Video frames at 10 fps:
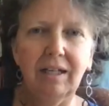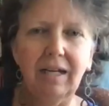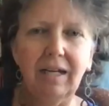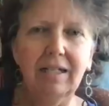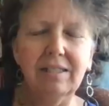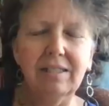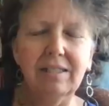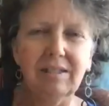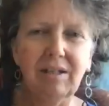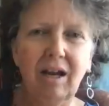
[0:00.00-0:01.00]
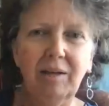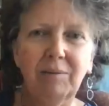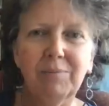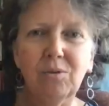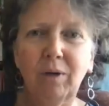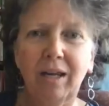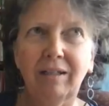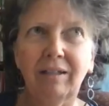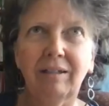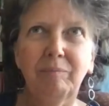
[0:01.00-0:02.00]
is the times
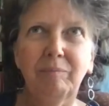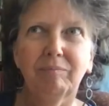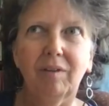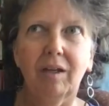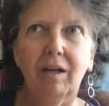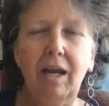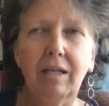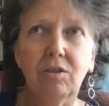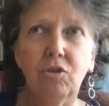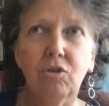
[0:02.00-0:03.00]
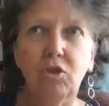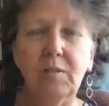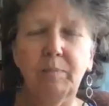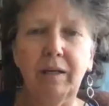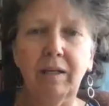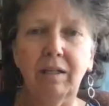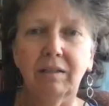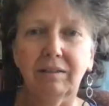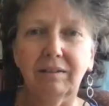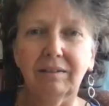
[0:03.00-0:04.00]
when it's just been,